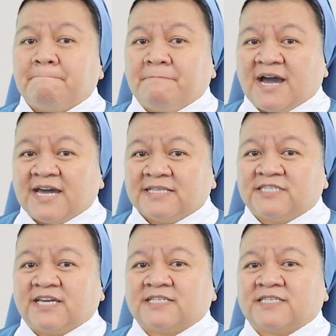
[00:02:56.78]
But
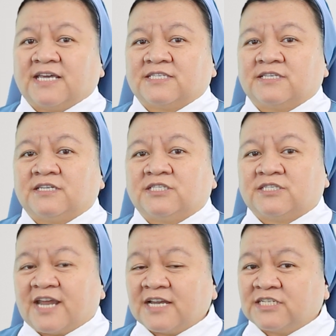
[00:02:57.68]
just as the
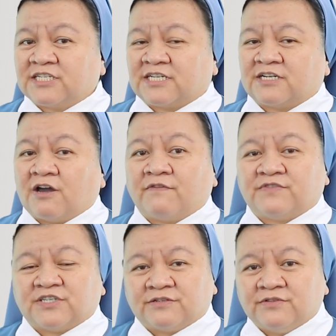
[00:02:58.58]
destruction
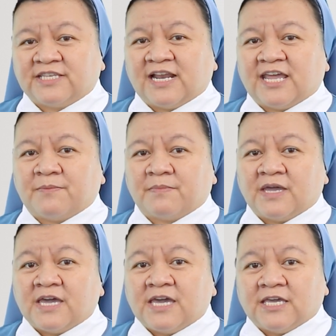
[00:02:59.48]
of Jerusalem
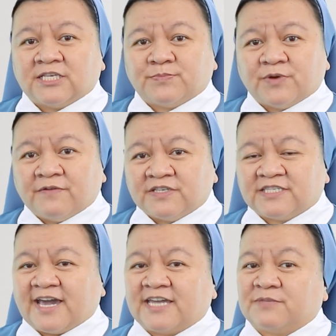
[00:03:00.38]
is
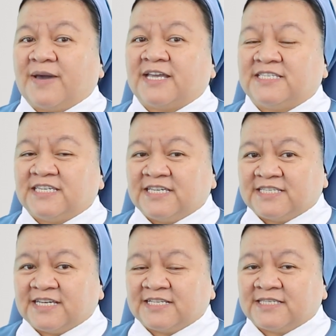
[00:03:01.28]
prophesied by
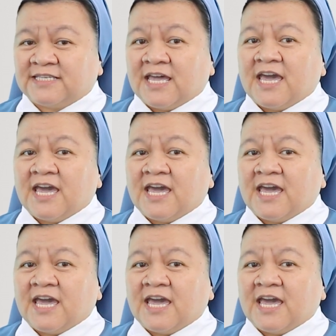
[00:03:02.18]
Jesus